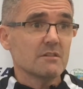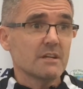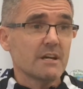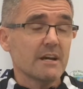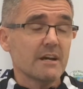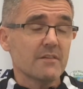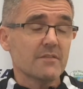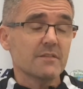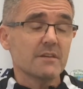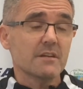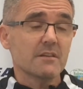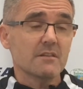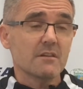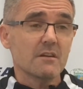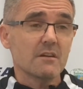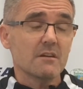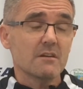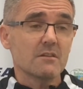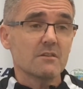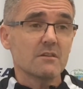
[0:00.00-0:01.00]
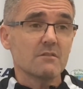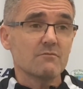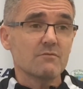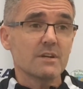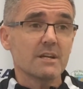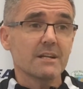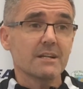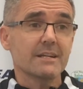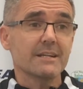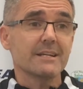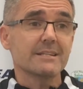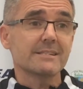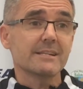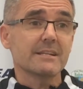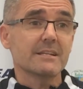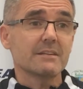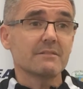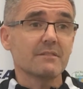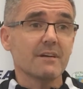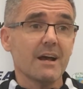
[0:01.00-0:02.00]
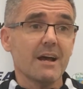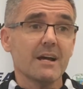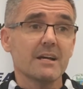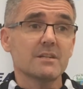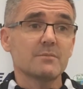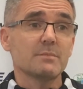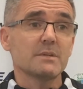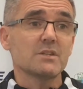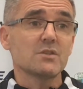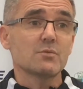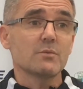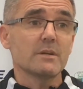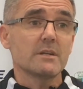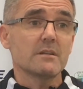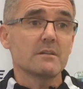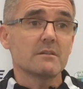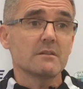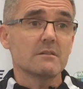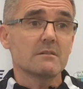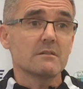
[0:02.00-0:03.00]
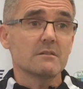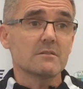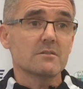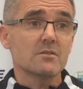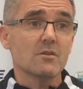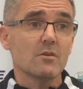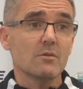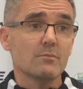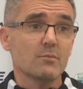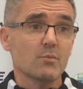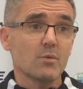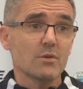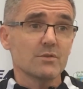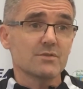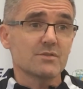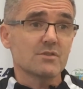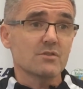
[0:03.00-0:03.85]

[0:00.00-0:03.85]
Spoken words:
yeah, I think there really is a divide between the top one,